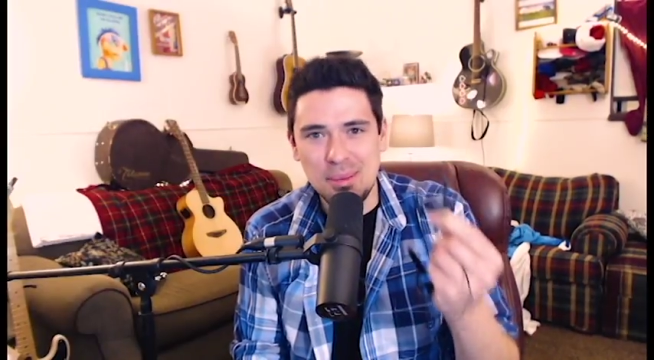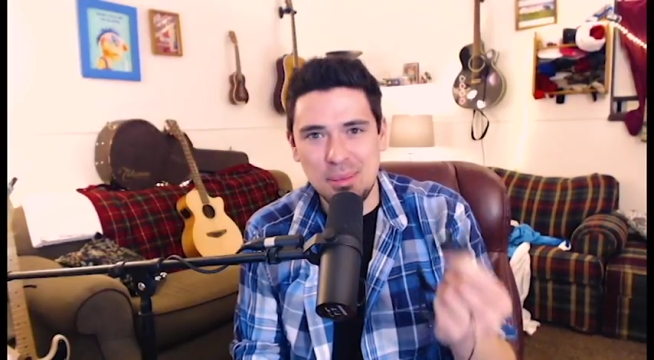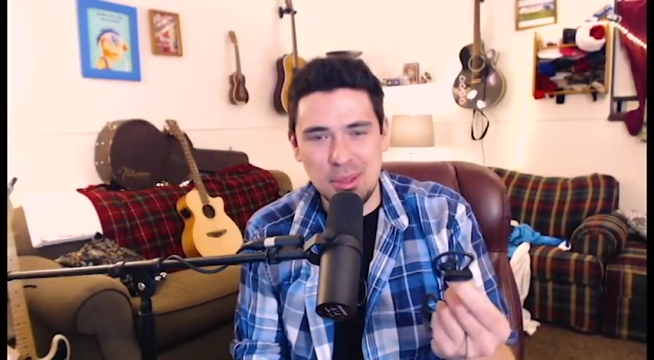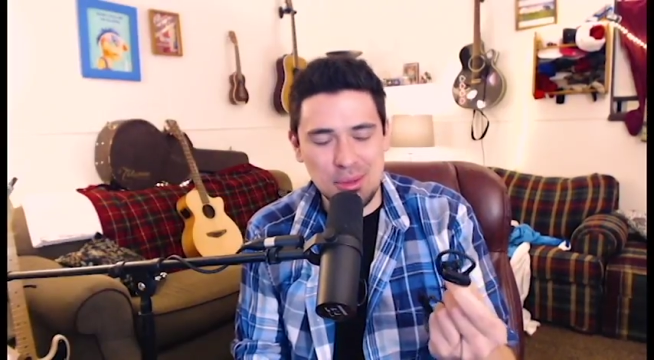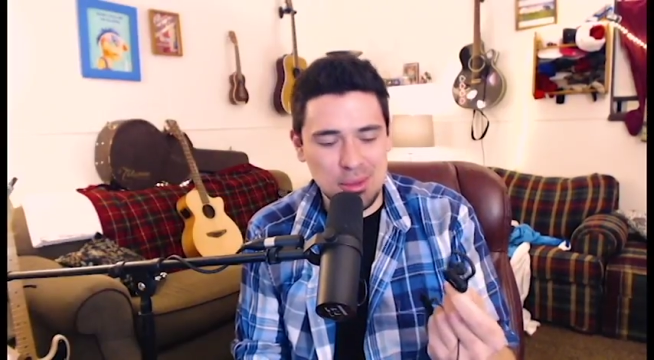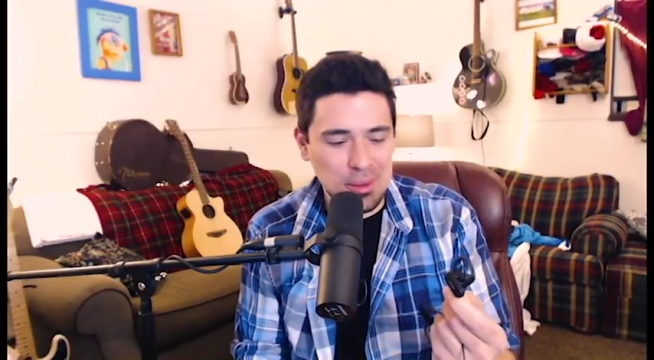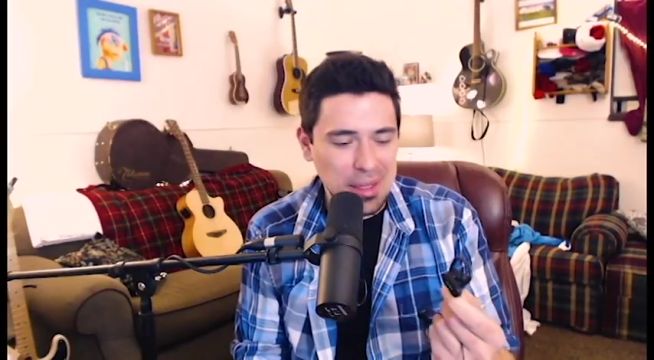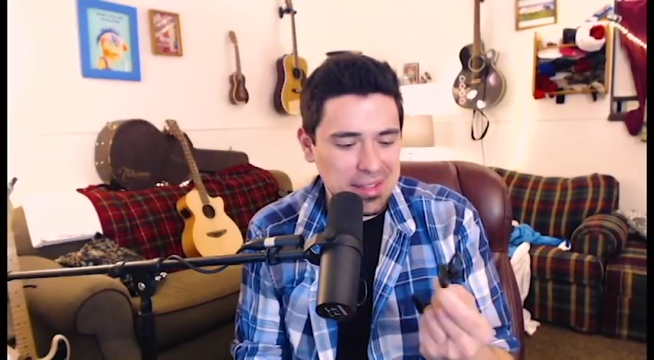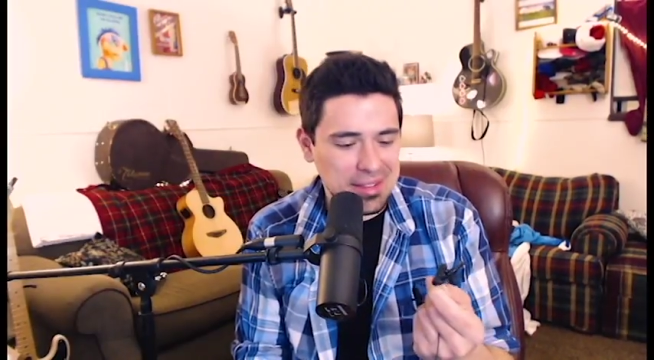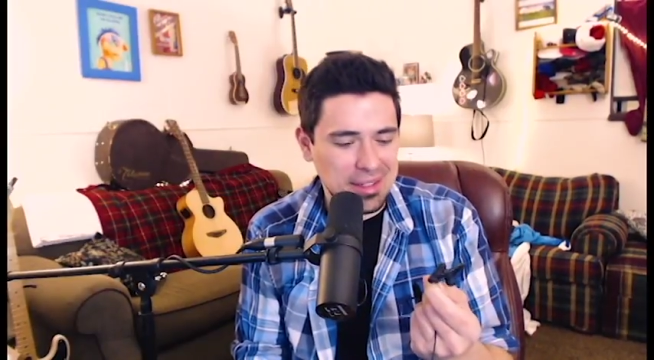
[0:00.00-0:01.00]
Bluetooth
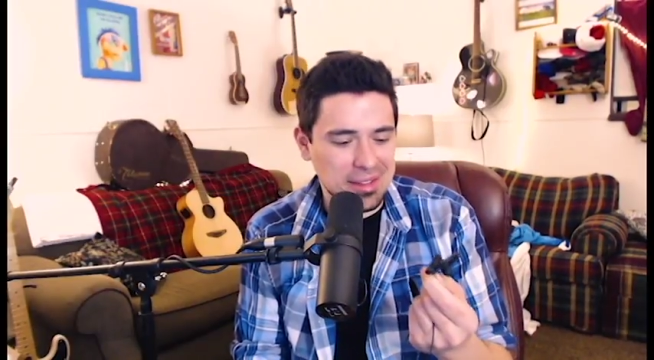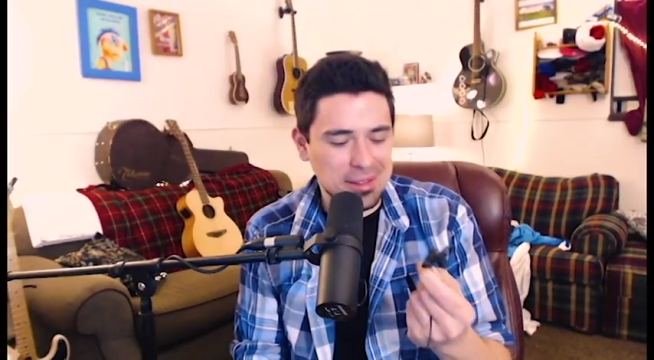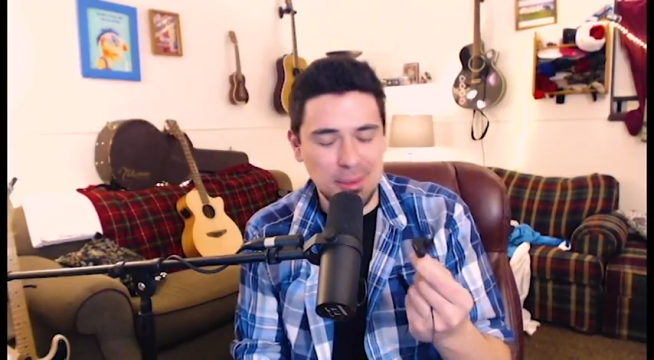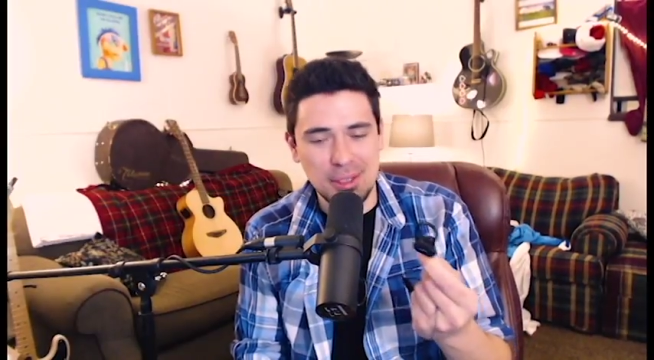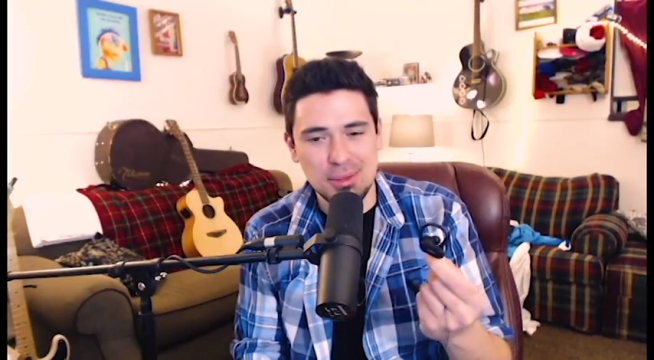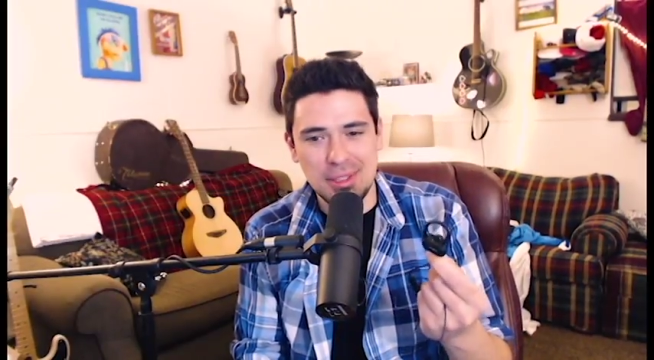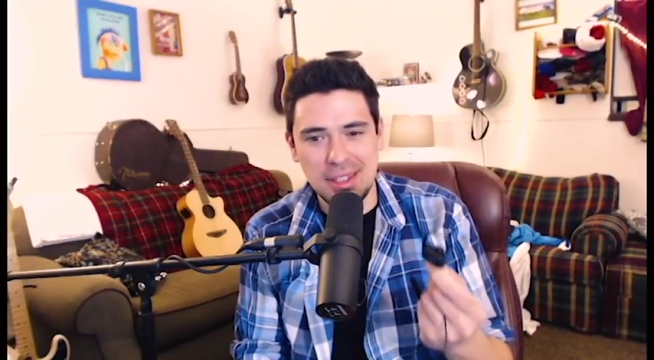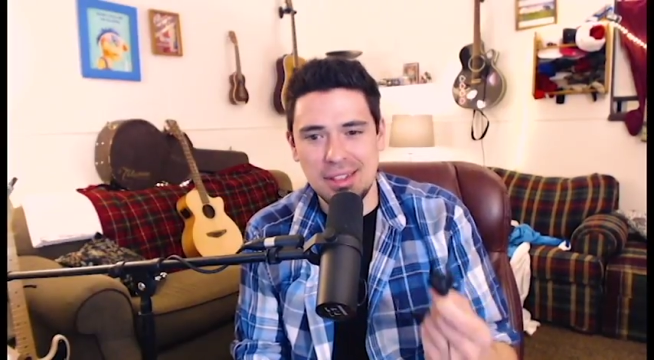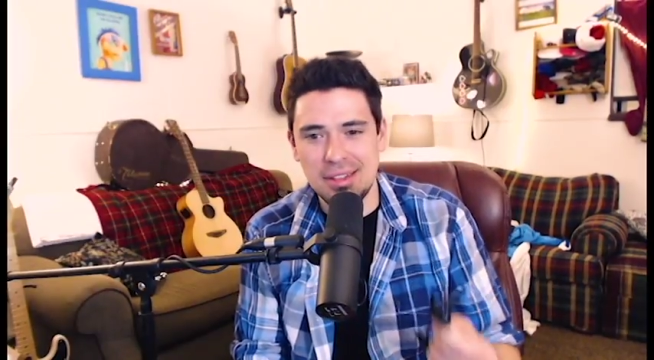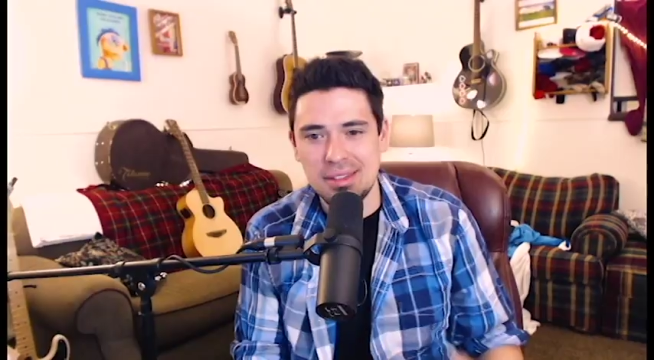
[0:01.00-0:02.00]
headsets. I mean, it's
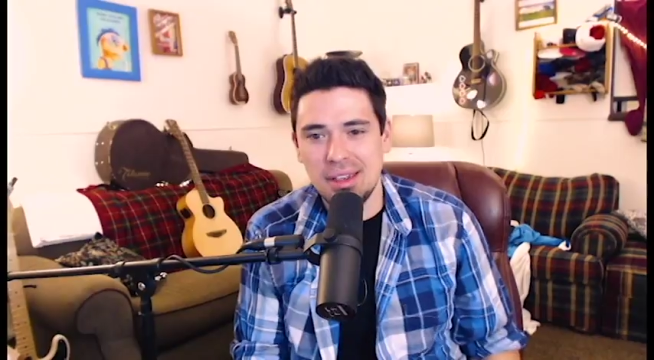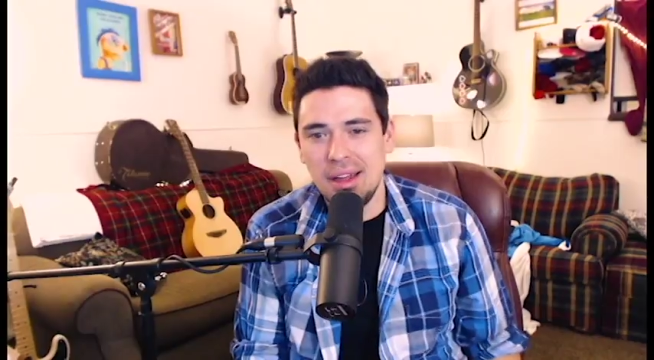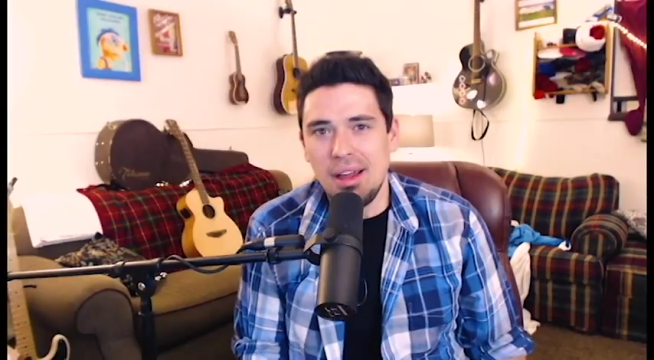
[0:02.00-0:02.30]
ridiculous.